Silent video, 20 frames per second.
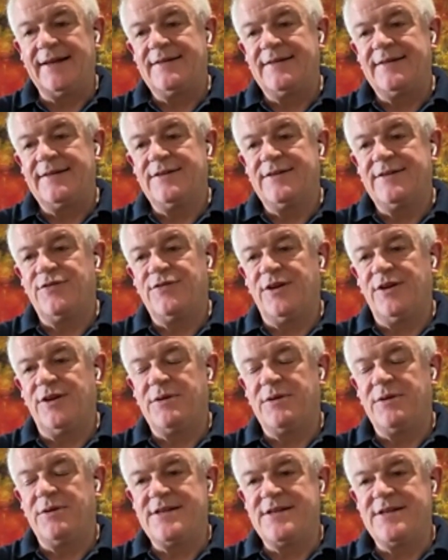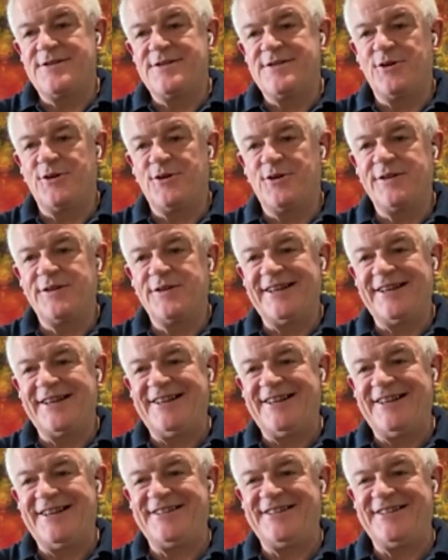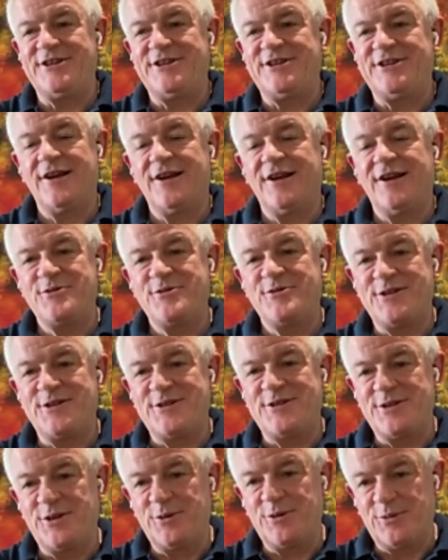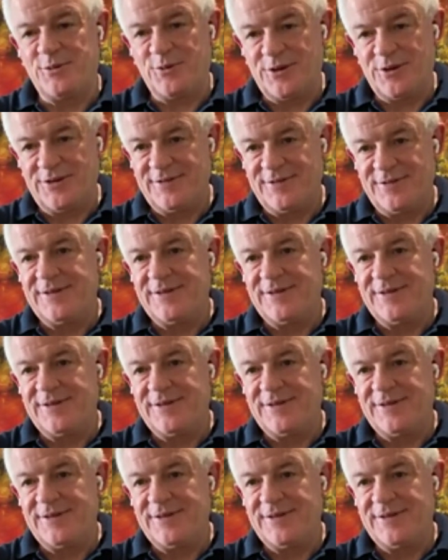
The Philippines is not the easiest country to deal with.